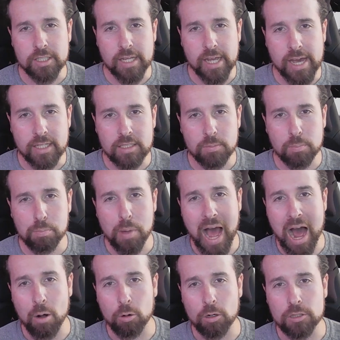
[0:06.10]
Tech's
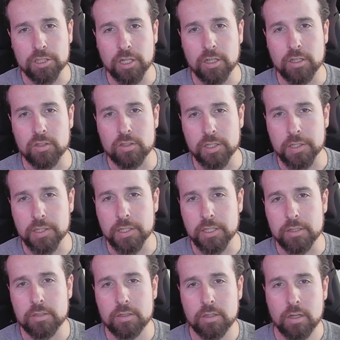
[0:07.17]
PowerShell
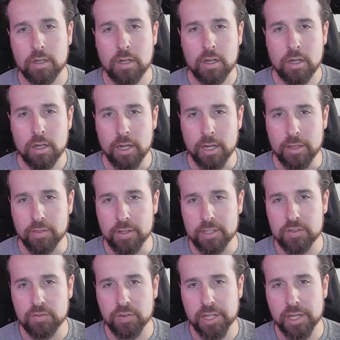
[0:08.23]
series. In this
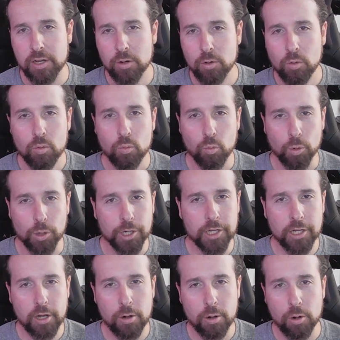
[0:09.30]
video, we're going to
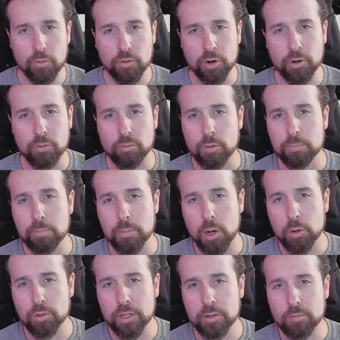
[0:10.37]
go over
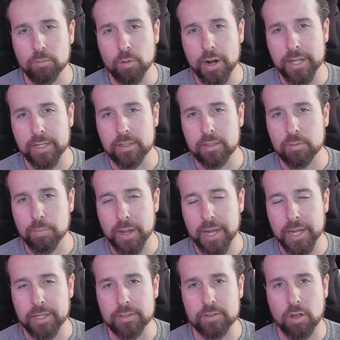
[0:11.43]
remotely running
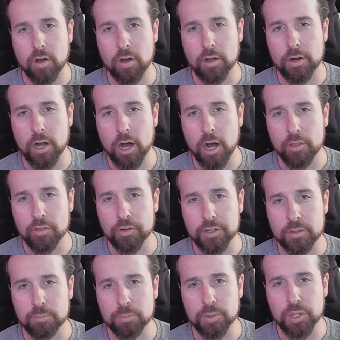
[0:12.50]
commands on other
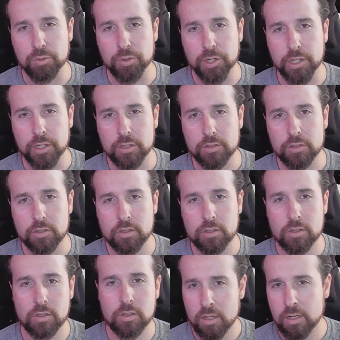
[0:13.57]
computers.
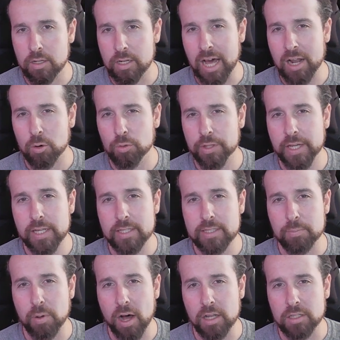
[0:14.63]
Not only is
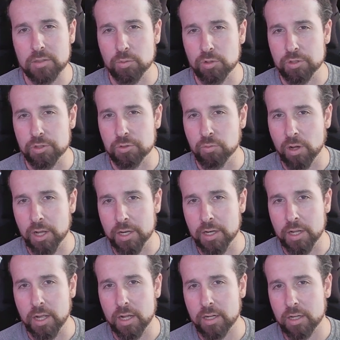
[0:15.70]
it possible to
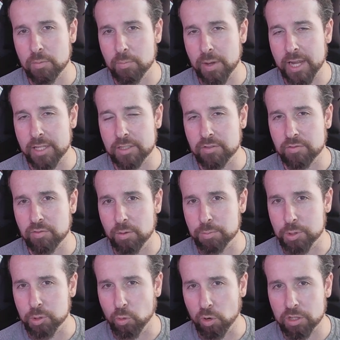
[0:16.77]
run commands from
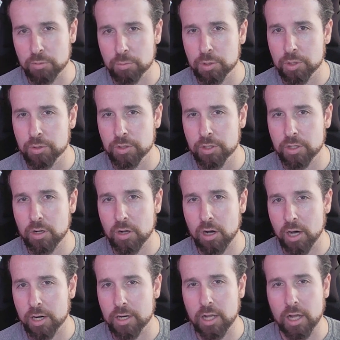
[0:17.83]
your computer
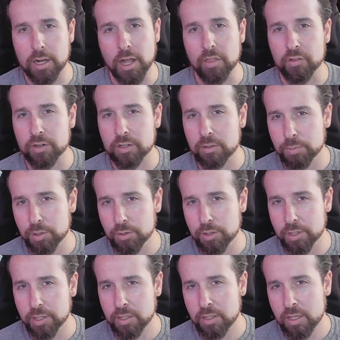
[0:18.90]
on another computer,